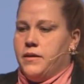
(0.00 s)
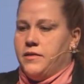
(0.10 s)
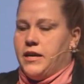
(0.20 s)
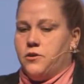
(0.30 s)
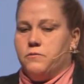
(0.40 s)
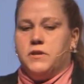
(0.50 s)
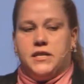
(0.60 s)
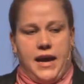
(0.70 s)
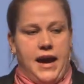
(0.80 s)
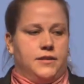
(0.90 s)
they don't need
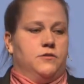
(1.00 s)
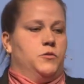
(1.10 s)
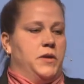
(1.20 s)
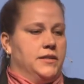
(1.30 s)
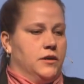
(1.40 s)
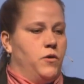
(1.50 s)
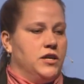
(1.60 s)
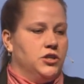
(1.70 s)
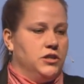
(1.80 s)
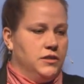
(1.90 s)
to ask those basic
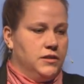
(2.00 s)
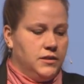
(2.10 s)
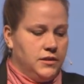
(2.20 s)
questions.